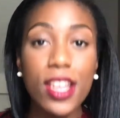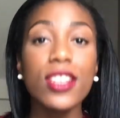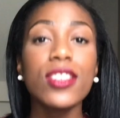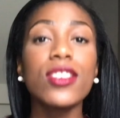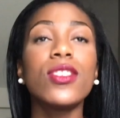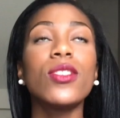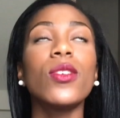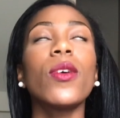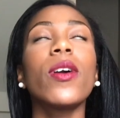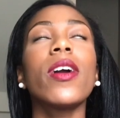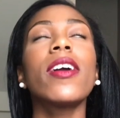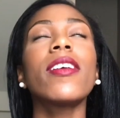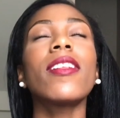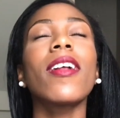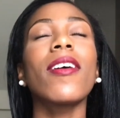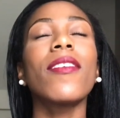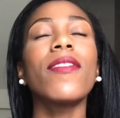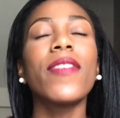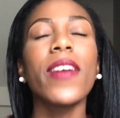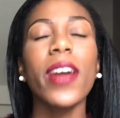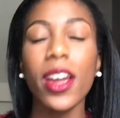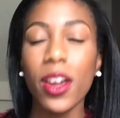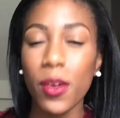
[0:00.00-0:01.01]
Stories
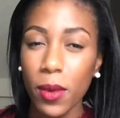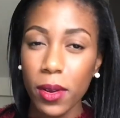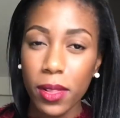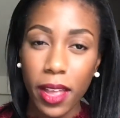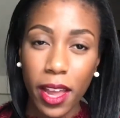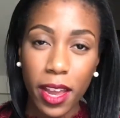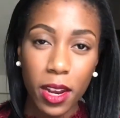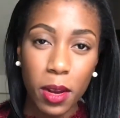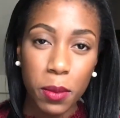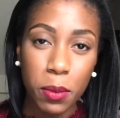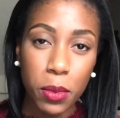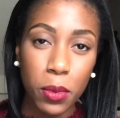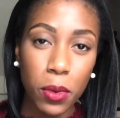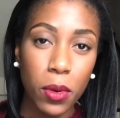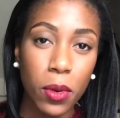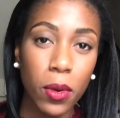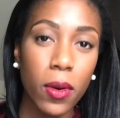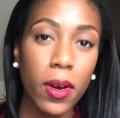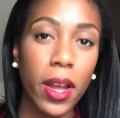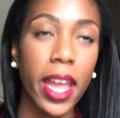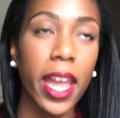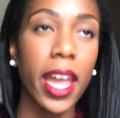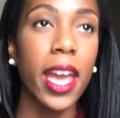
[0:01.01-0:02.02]
are very
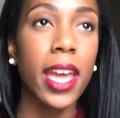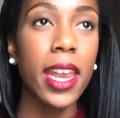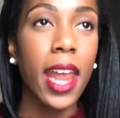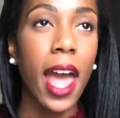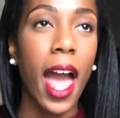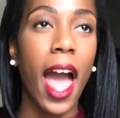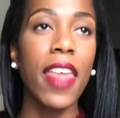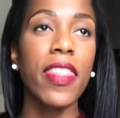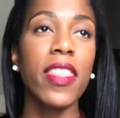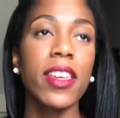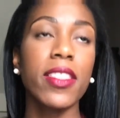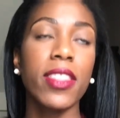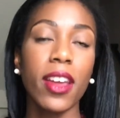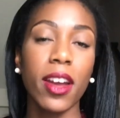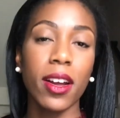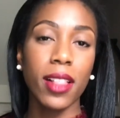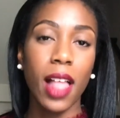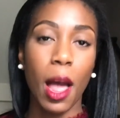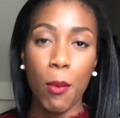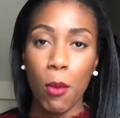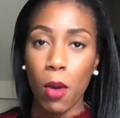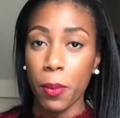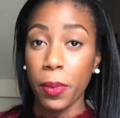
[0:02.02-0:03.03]
relatable and I think they're
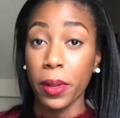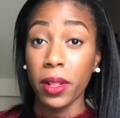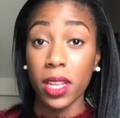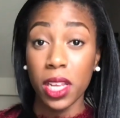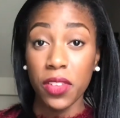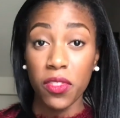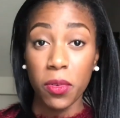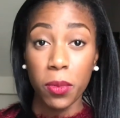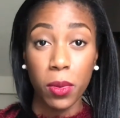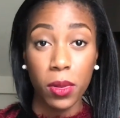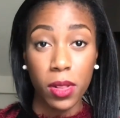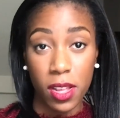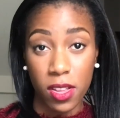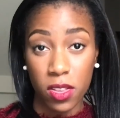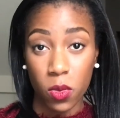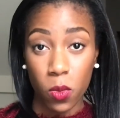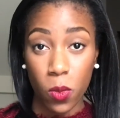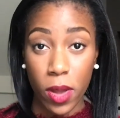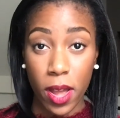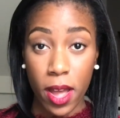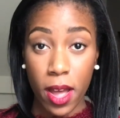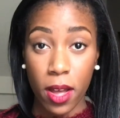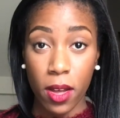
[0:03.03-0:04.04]
a lot more believable as
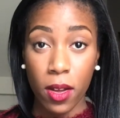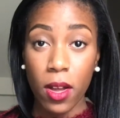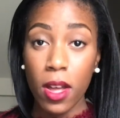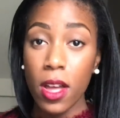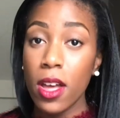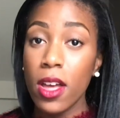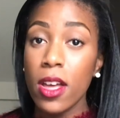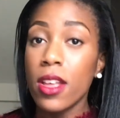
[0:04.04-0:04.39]
well.